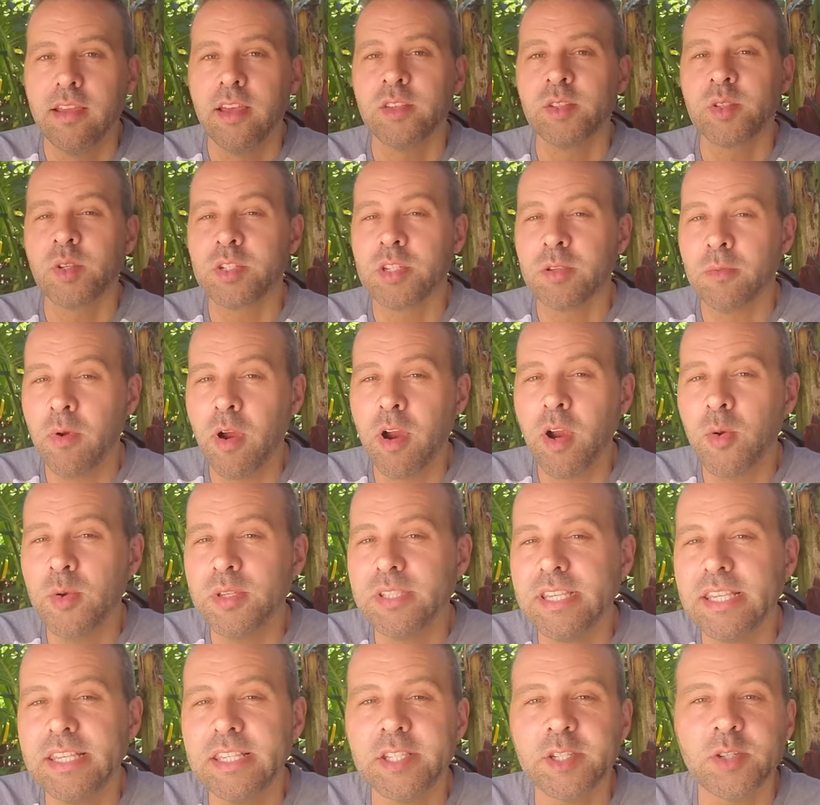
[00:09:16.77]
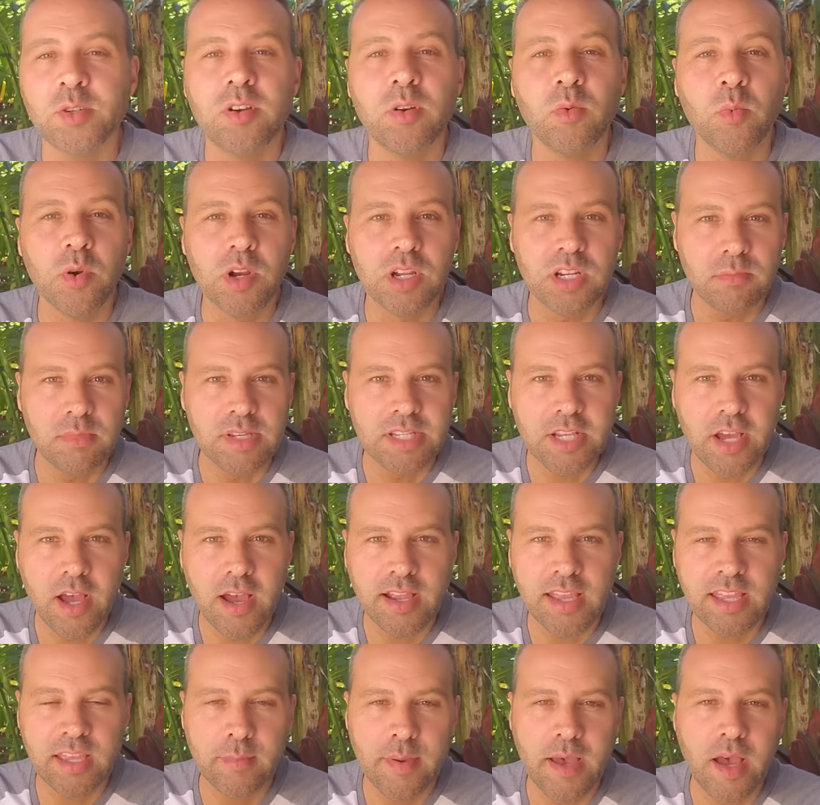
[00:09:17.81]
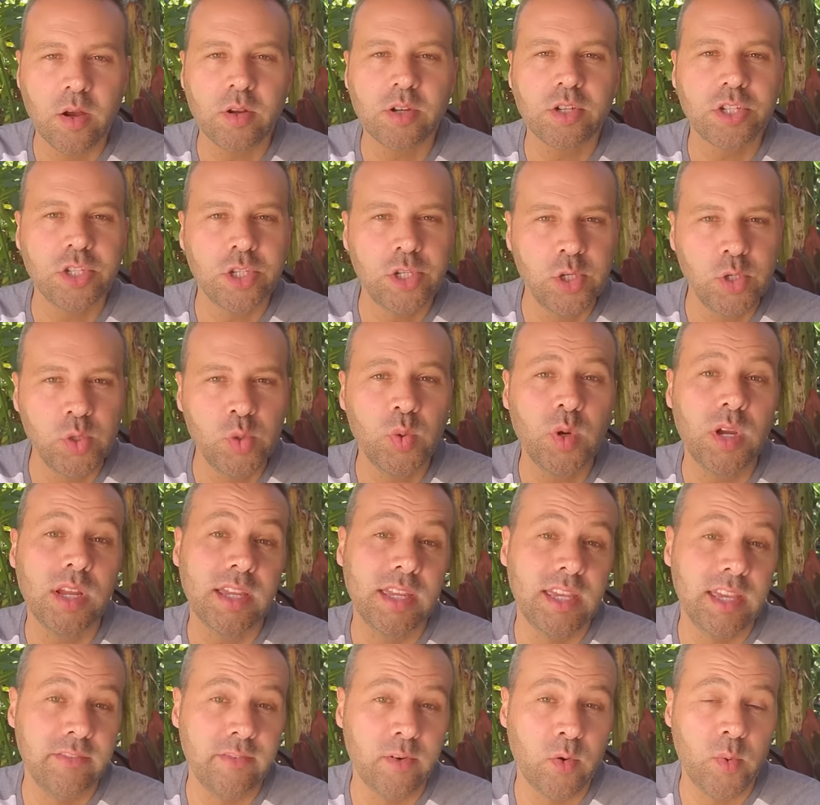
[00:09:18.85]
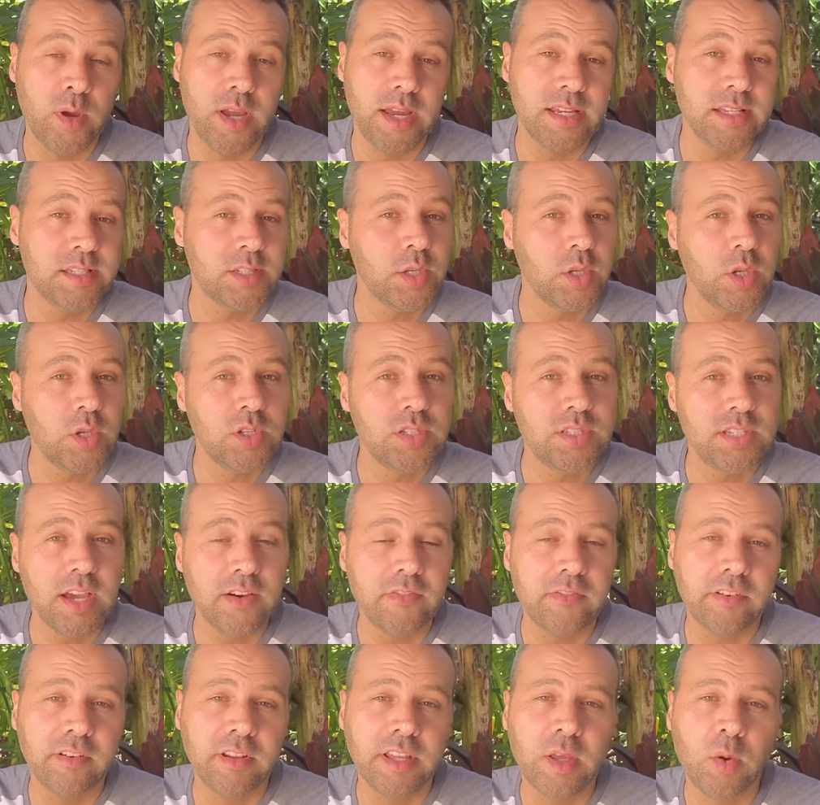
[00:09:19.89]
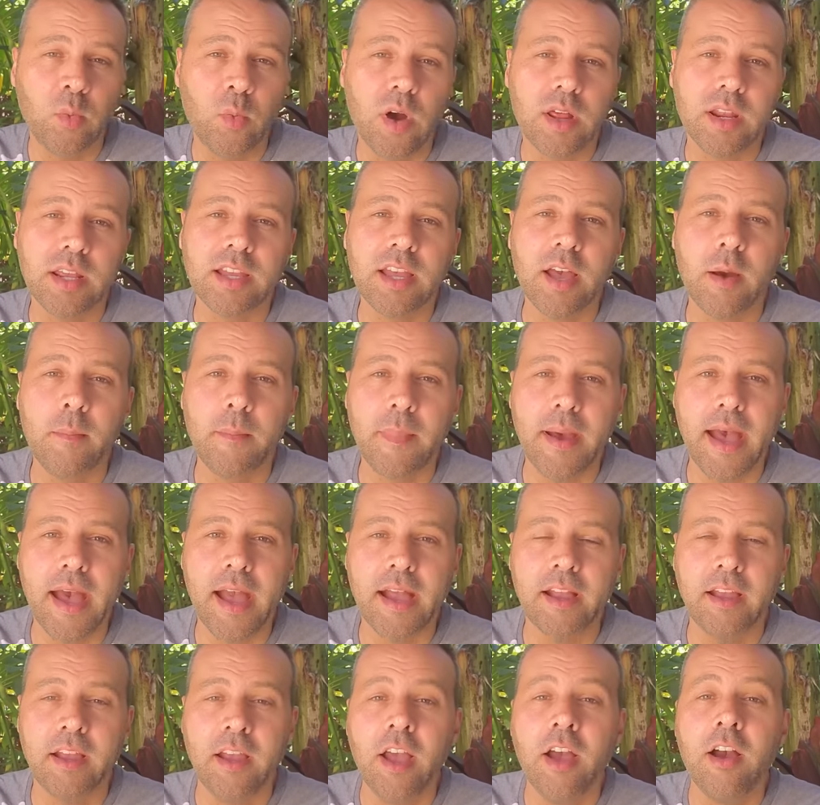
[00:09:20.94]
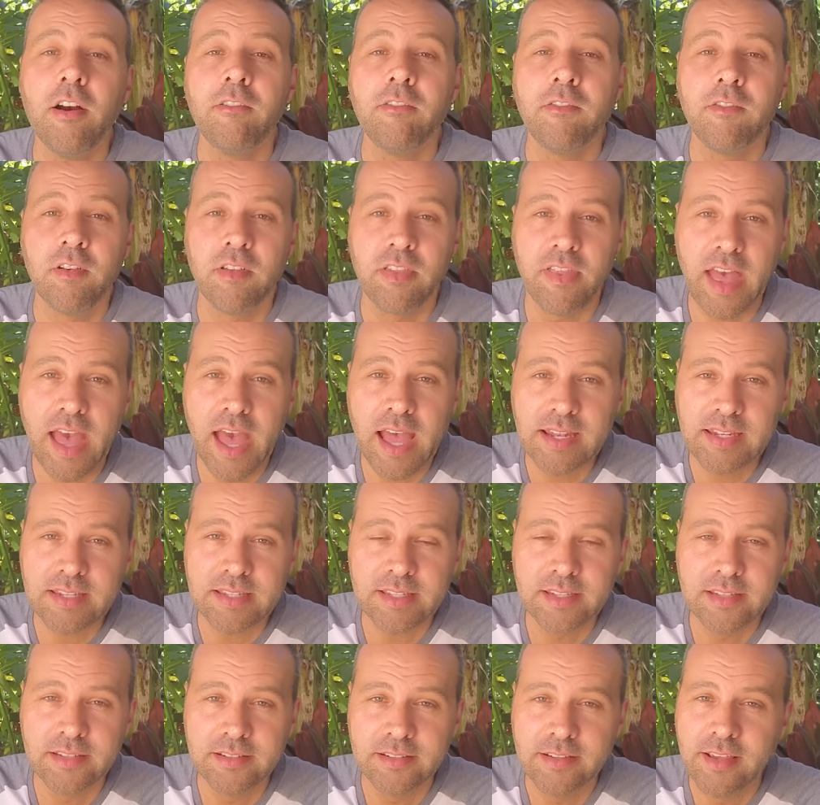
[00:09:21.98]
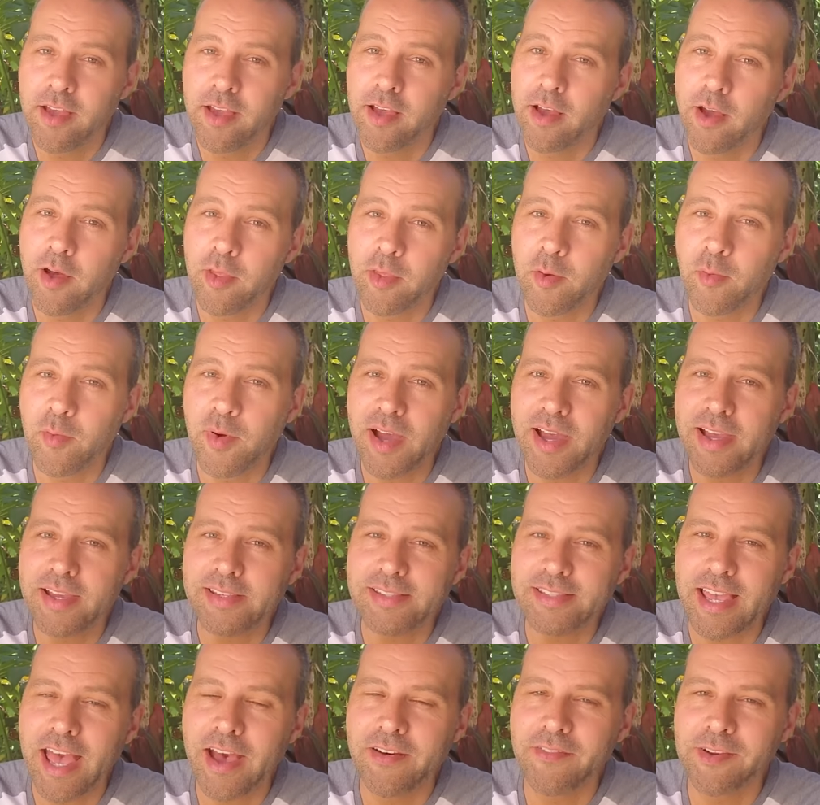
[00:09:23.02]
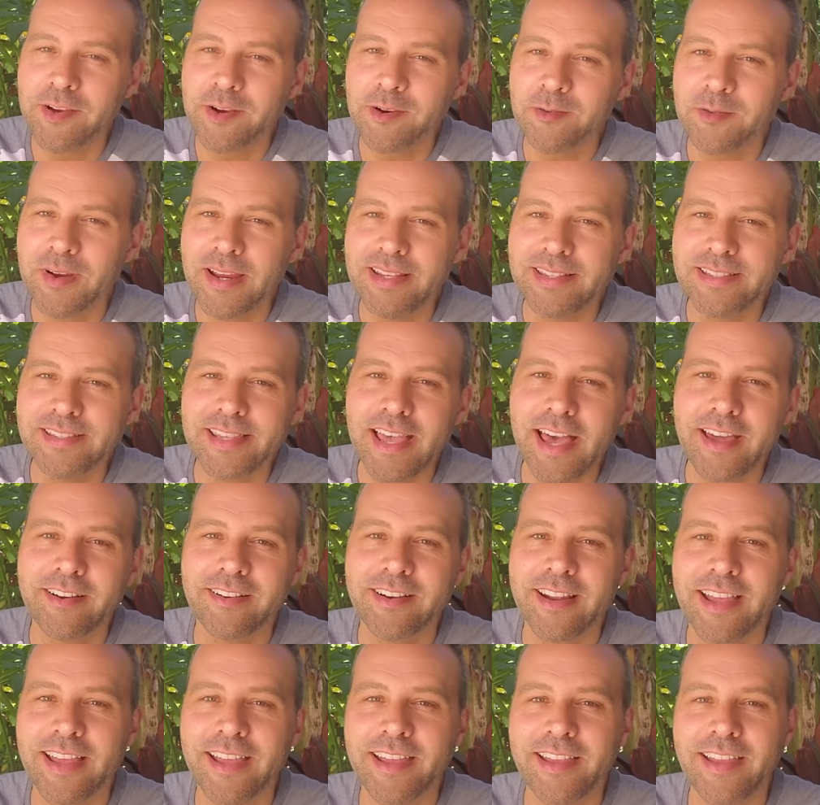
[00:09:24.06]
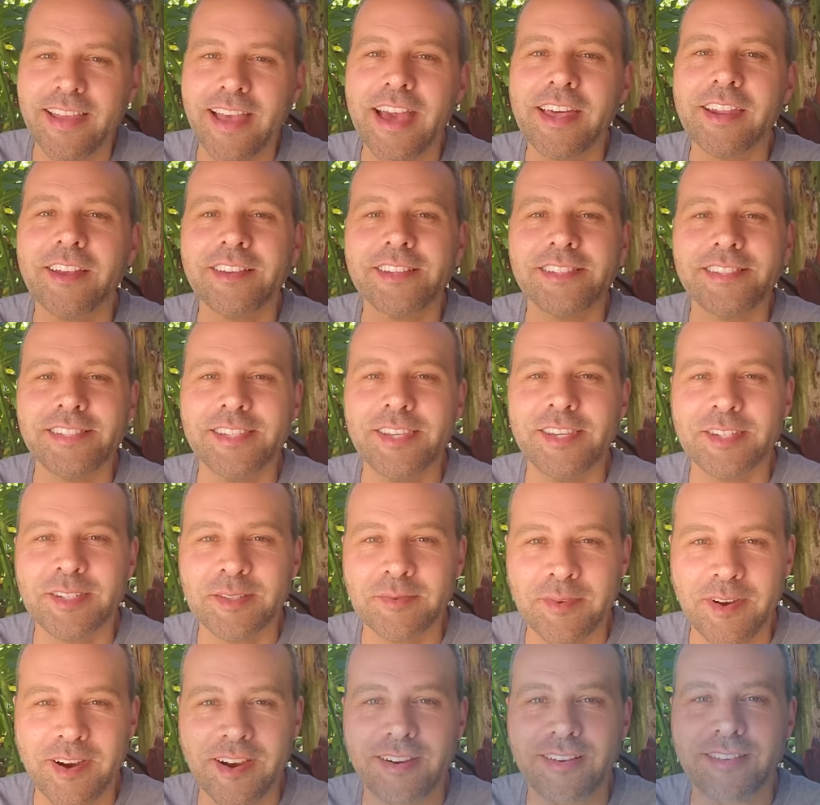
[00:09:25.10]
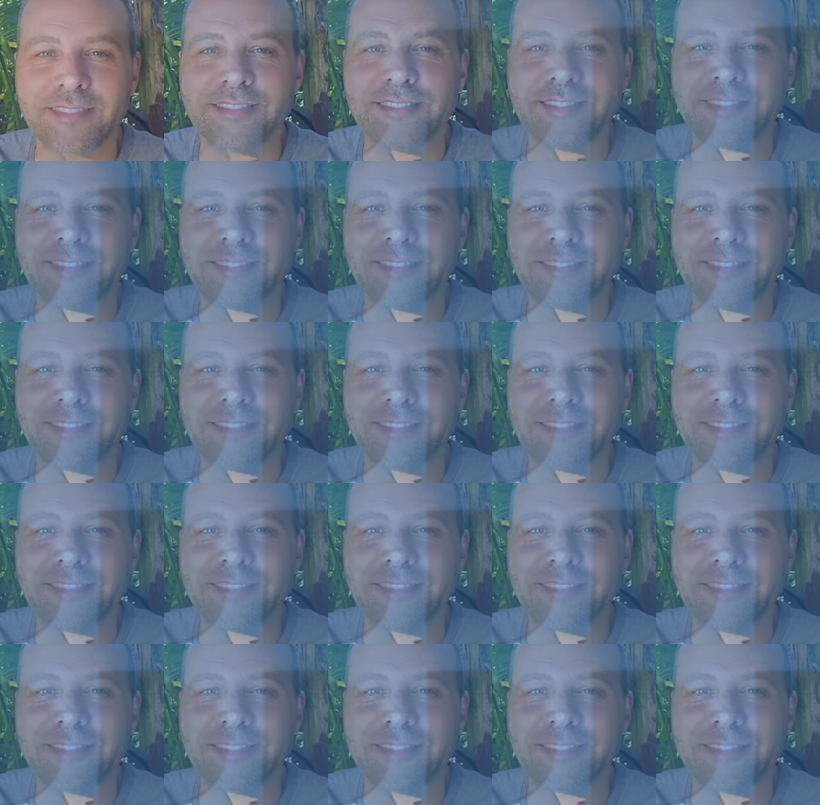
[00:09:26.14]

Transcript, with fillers: So tomorrow is Easter, and we're gonna be talking about two giveaways, so you definitely wanna come back for that. Otherwise, have a great Saturday, and I'll see you tomorrow.